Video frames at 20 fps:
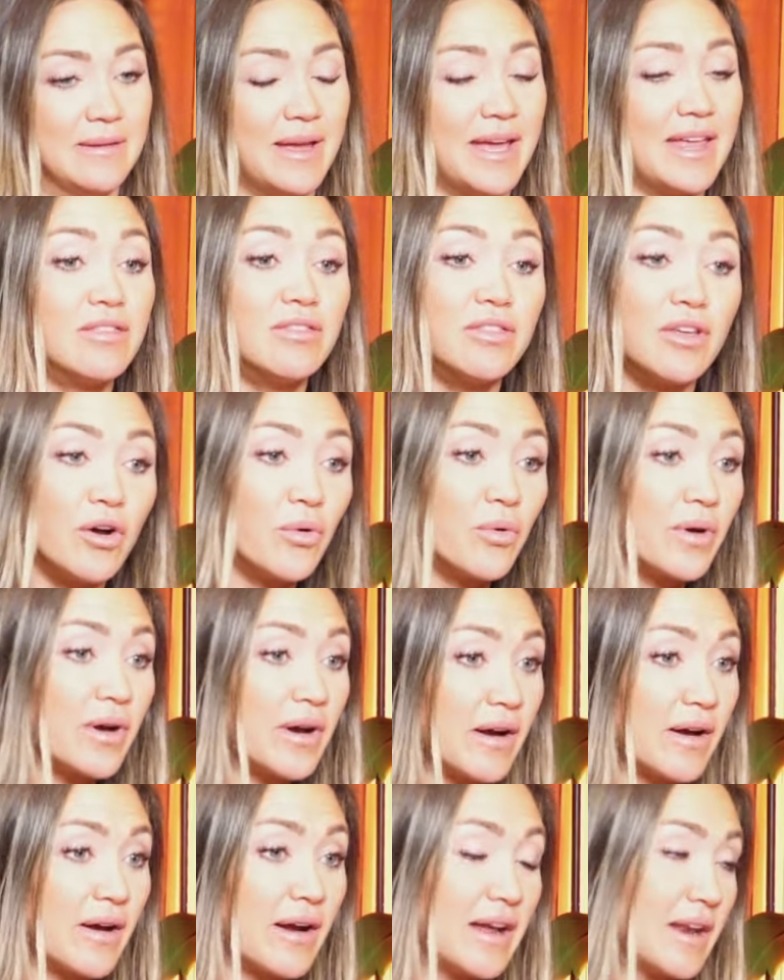And though
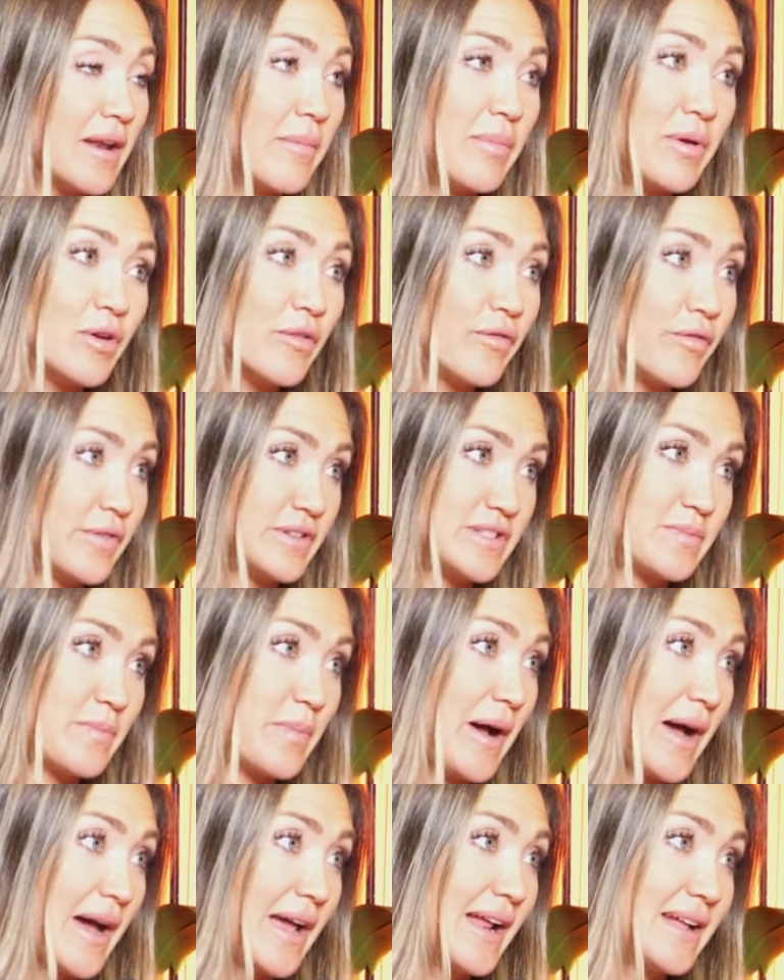we're in a beautiful
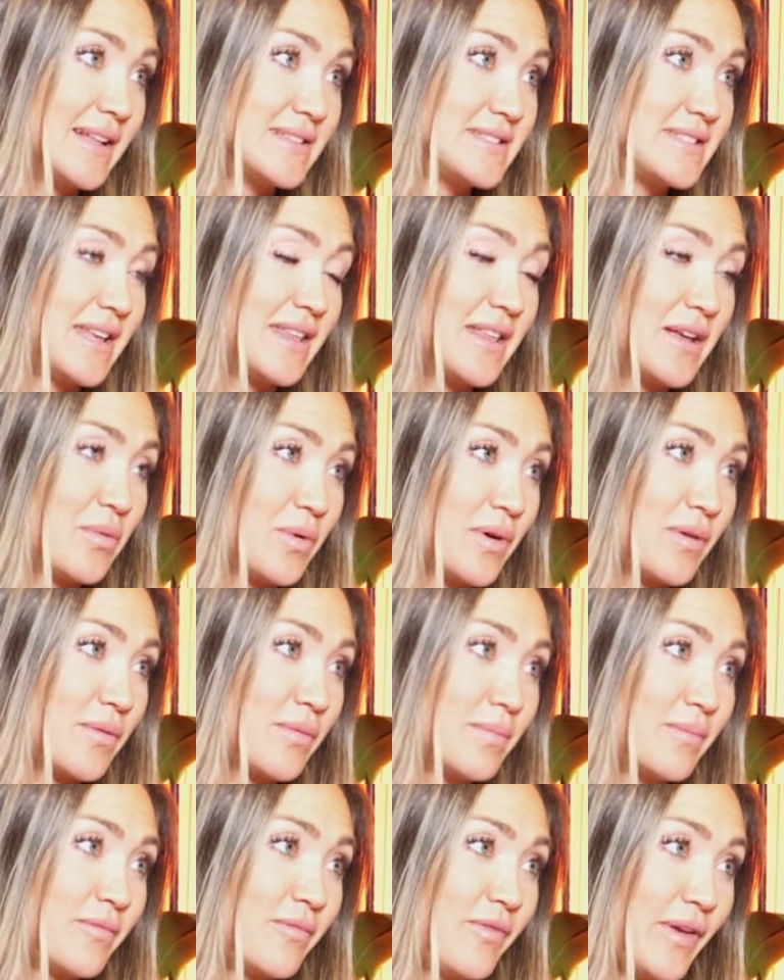spot, I'd say that we're
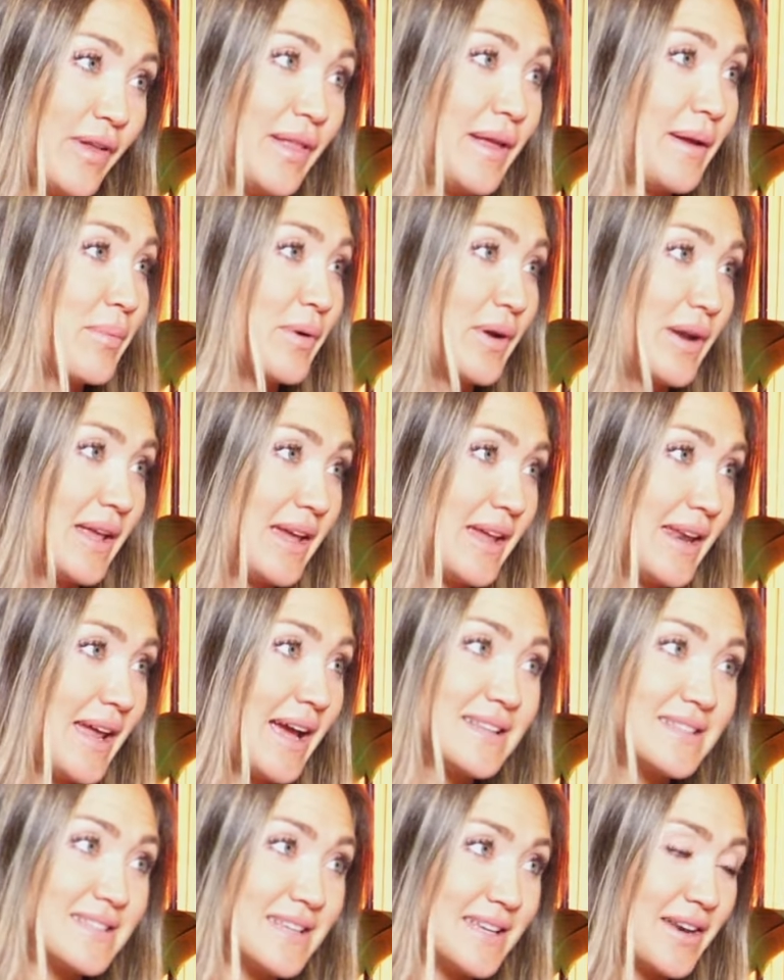feeling pretty
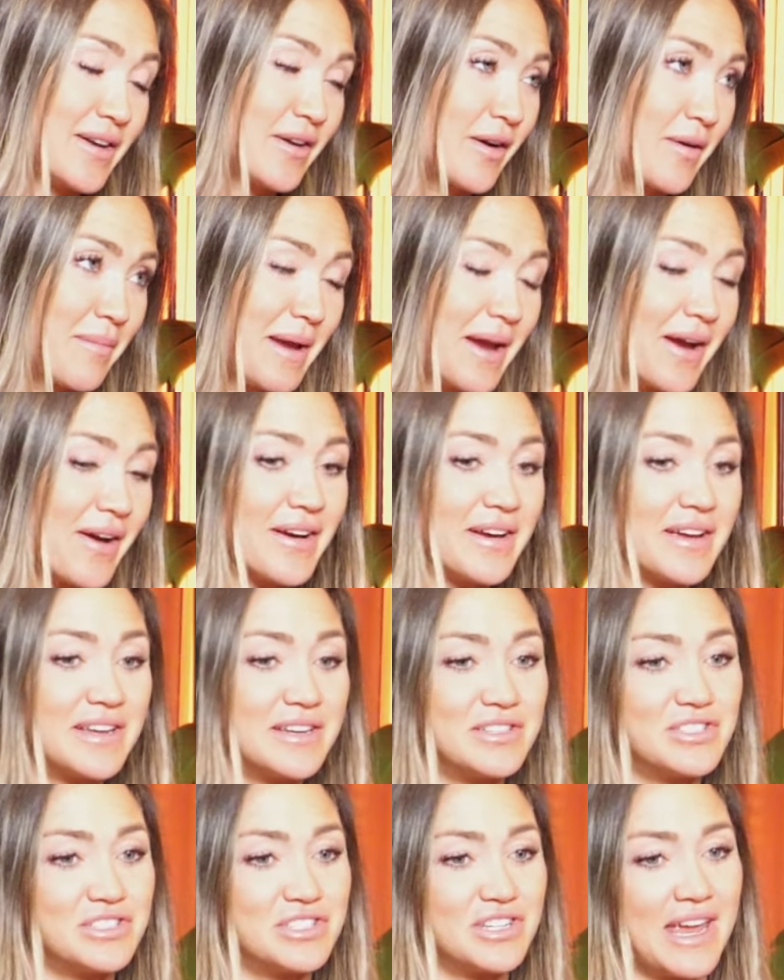connected in our
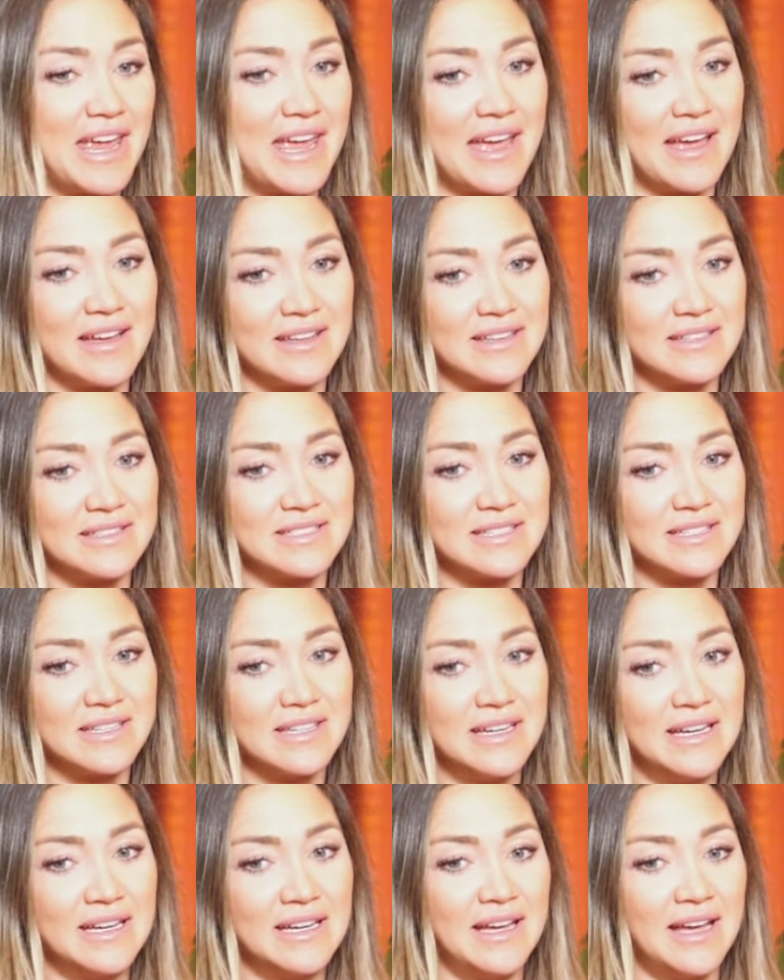marriage and
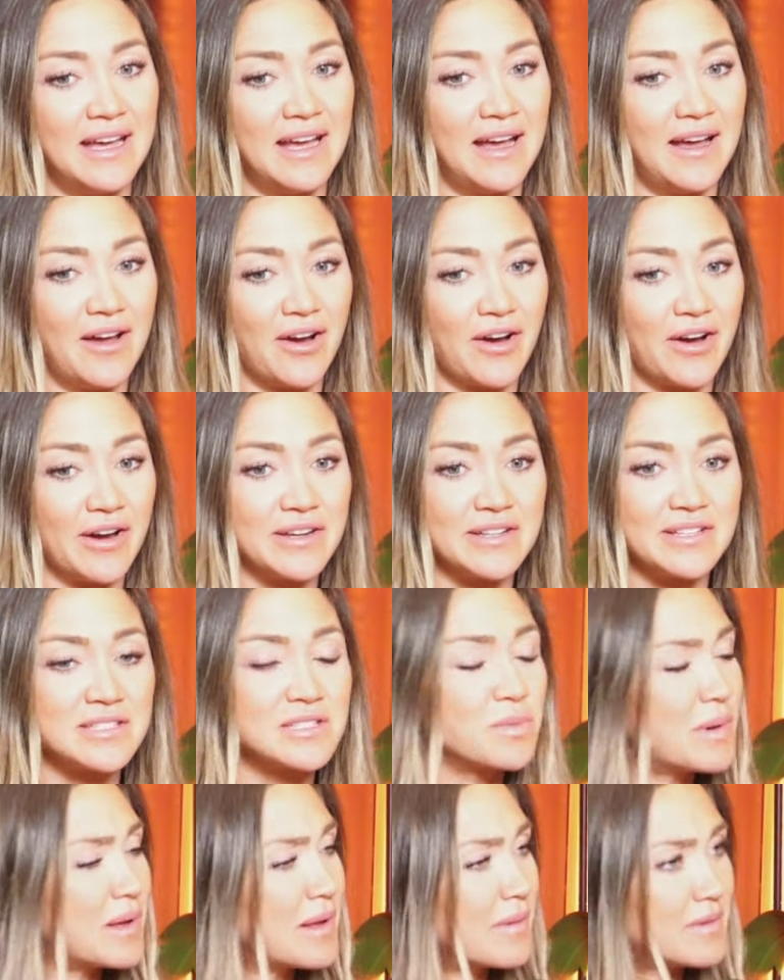uh, are in a
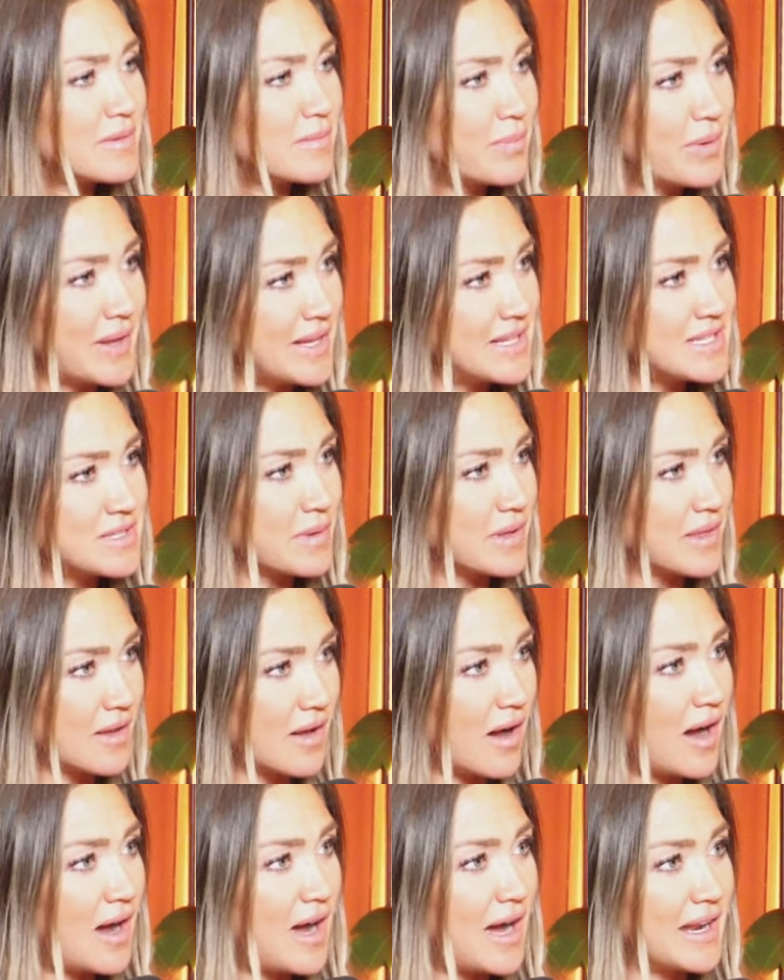sweet place with
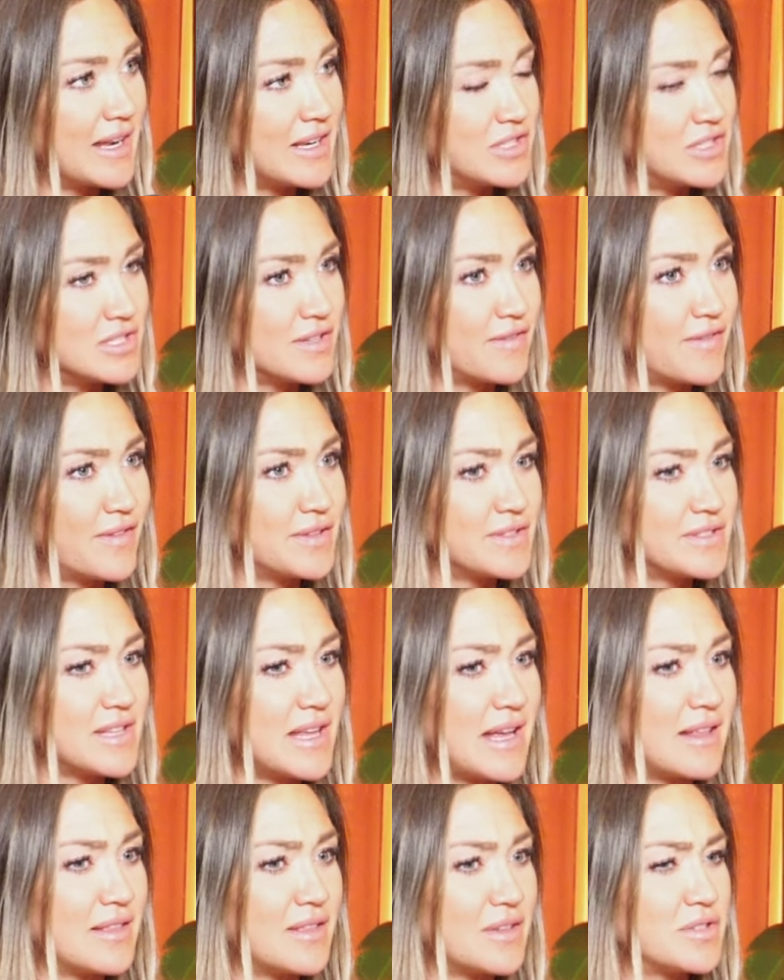God. It just feels
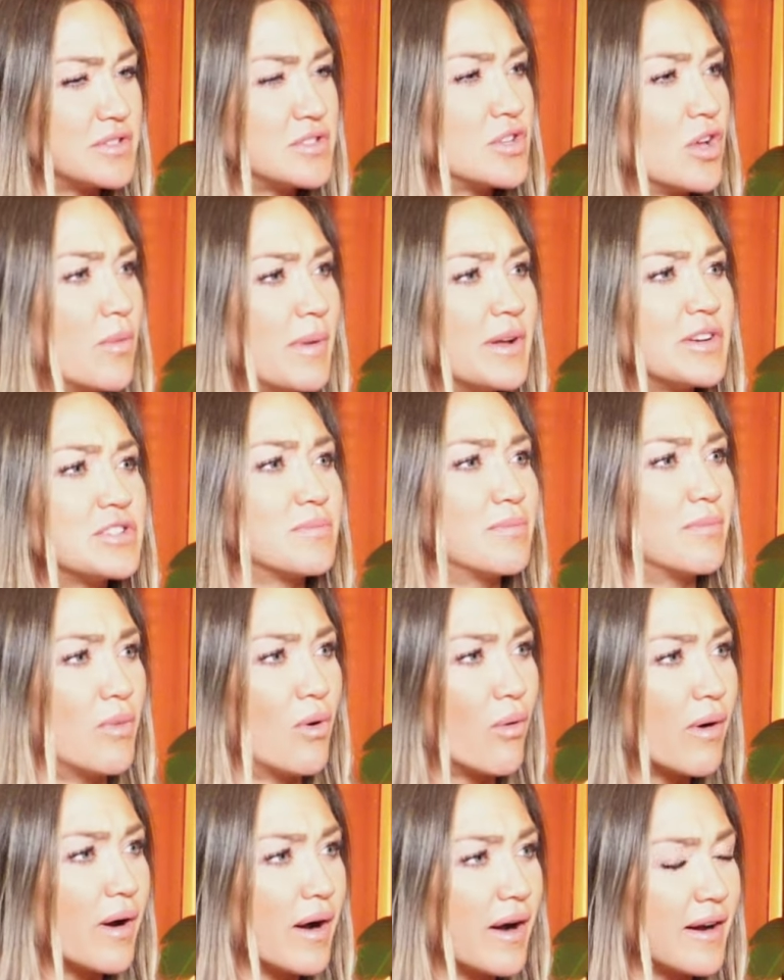like there's so much
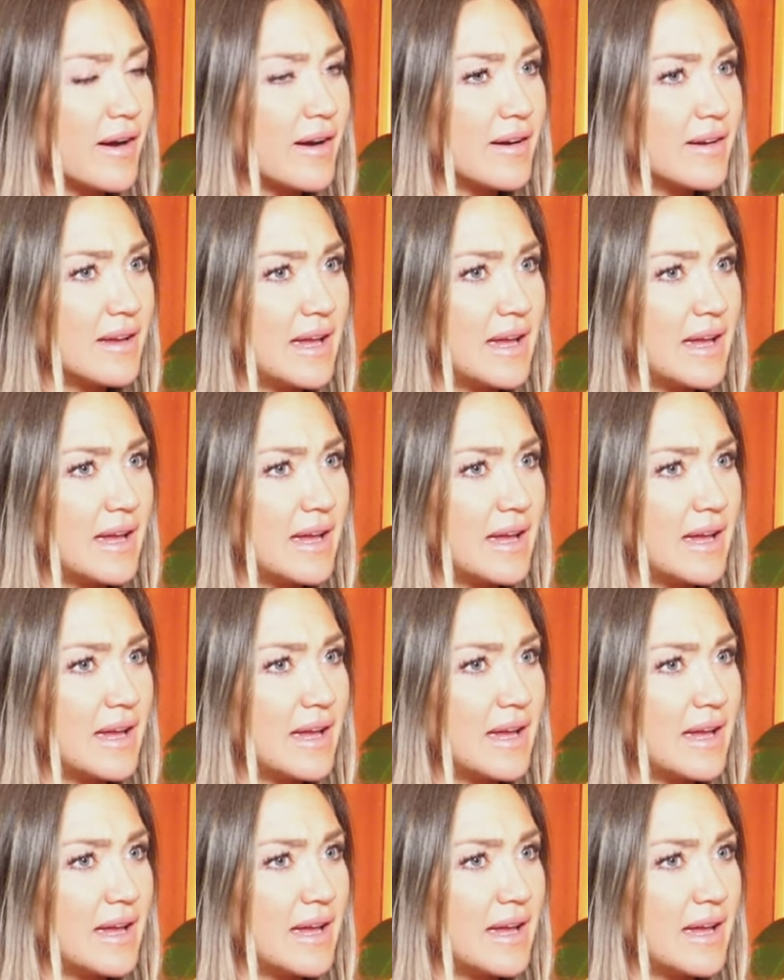more.